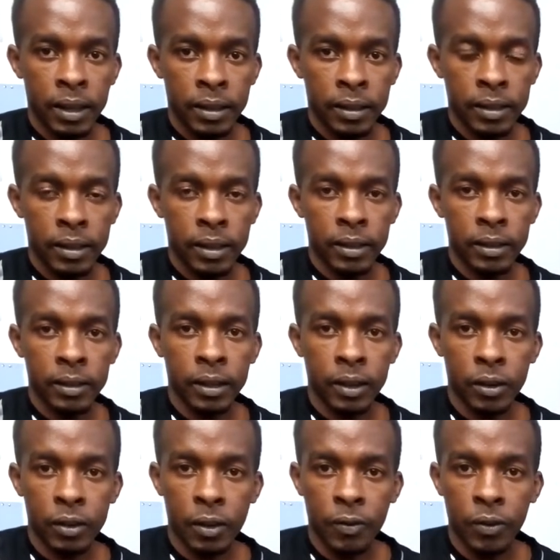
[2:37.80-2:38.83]
Then the
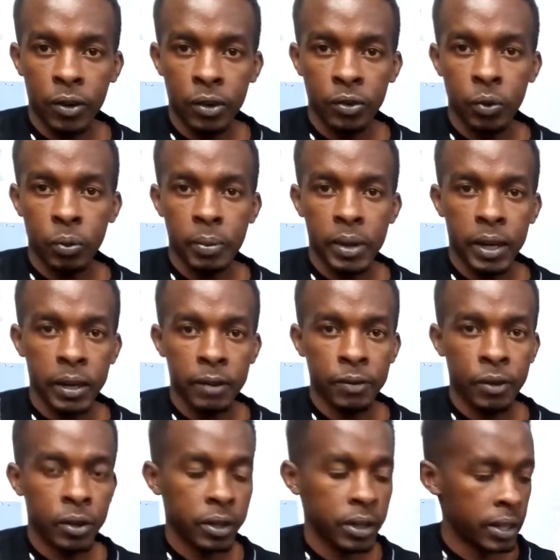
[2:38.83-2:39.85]
chord that follows will be an F
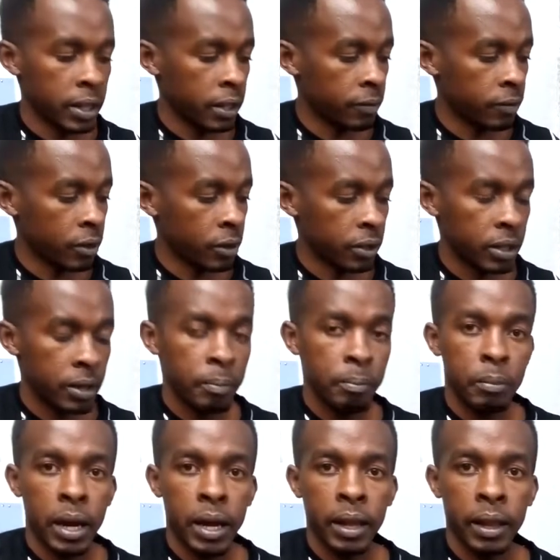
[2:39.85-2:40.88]
chord. F chord.
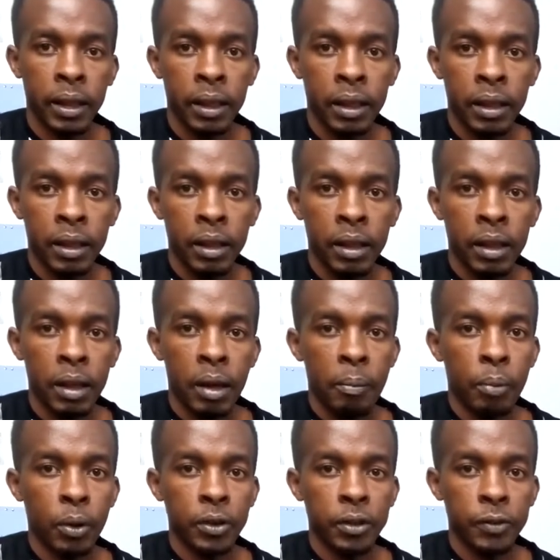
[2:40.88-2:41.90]
My
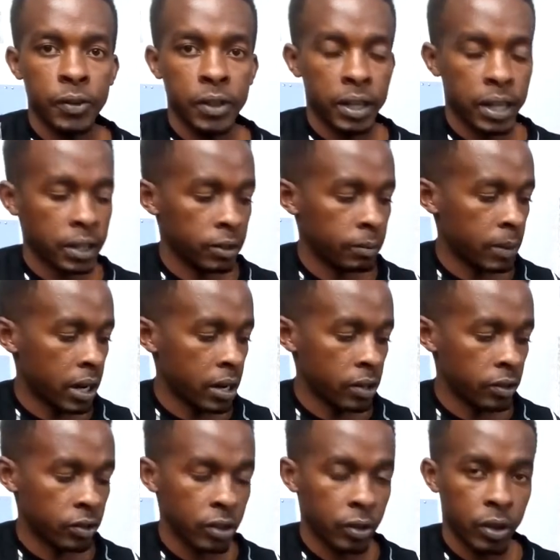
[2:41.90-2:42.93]
pointer finger is barring
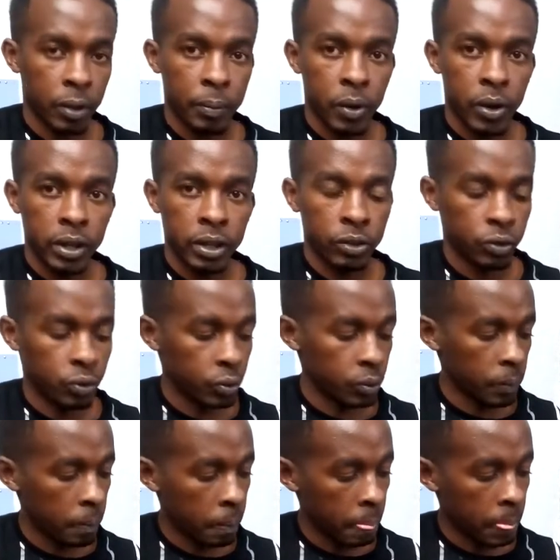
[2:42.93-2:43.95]
string number 1 and 2.
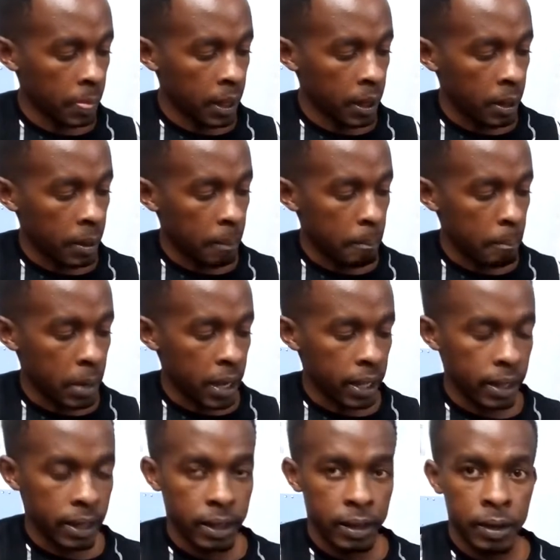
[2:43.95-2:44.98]
My
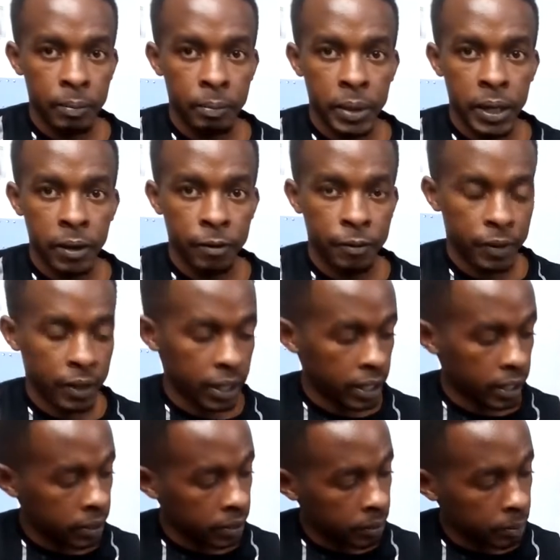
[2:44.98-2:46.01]
middle
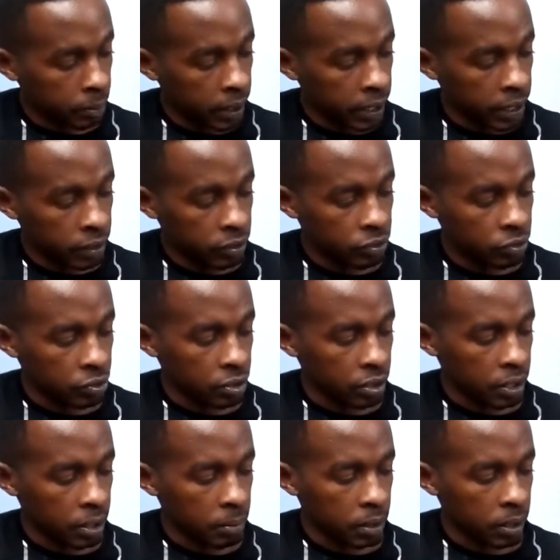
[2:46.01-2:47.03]
finger playing string
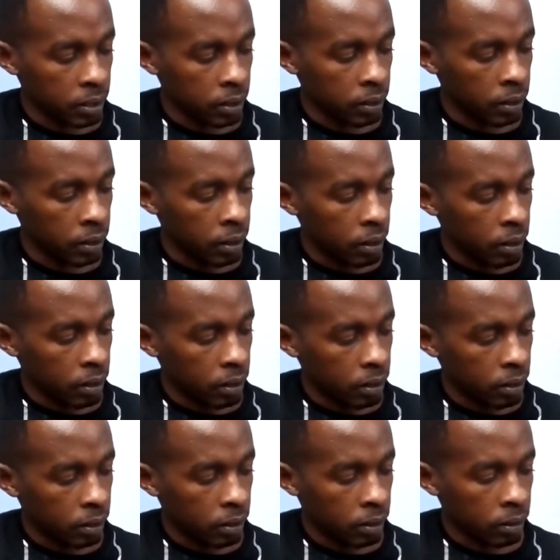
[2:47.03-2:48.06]
number
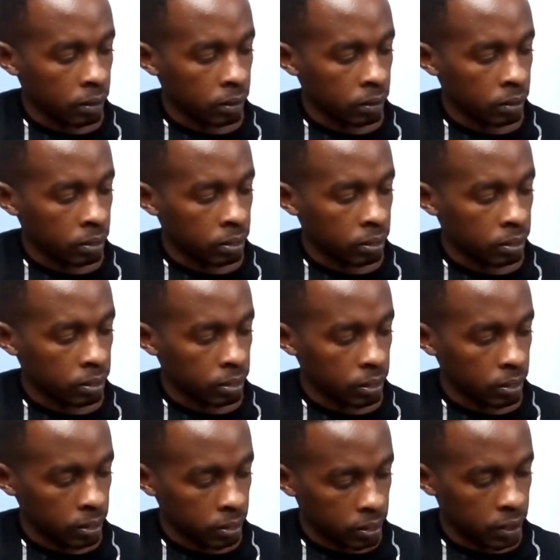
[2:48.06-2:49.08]

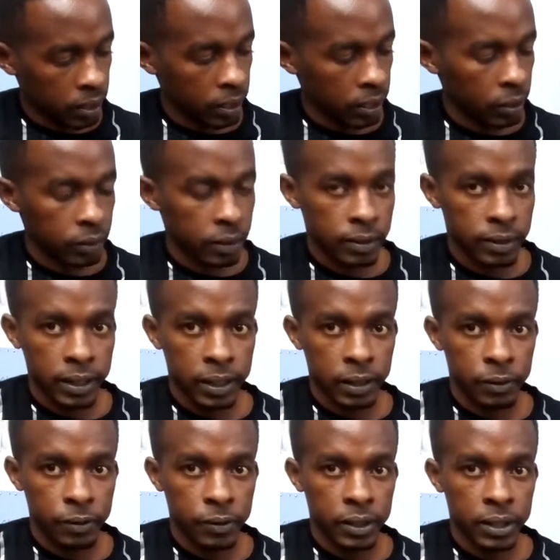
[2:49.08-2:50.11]
3 on the second
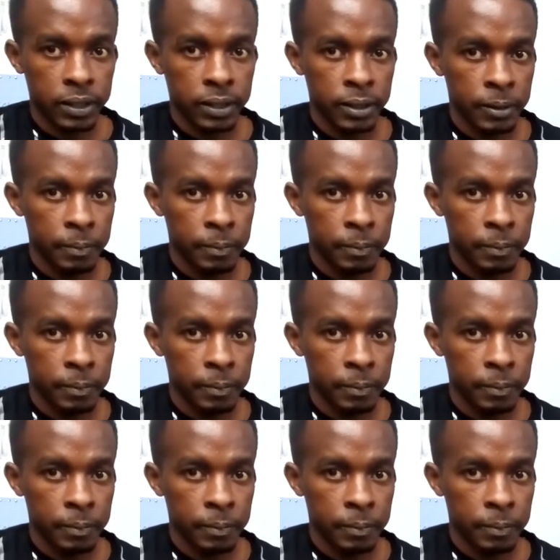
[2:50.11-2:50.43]
fret.